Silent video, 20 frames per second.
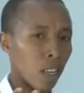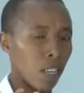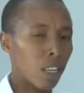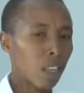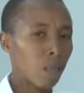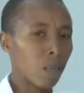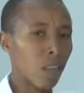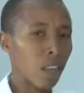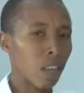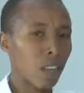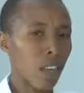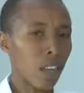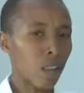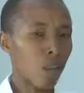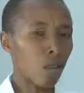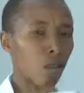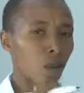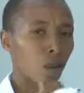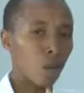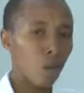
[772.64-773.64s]
it means
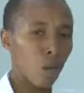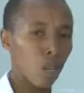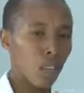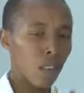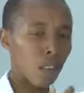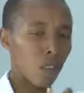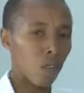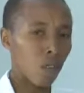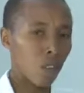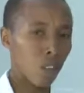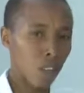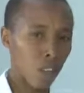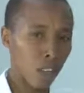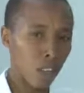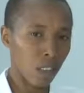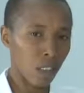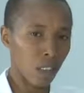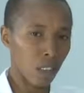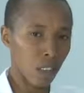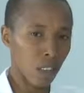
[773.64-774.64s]
that solution is
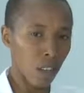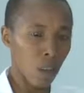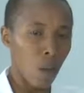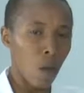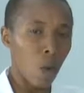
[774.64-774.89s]
concentrated.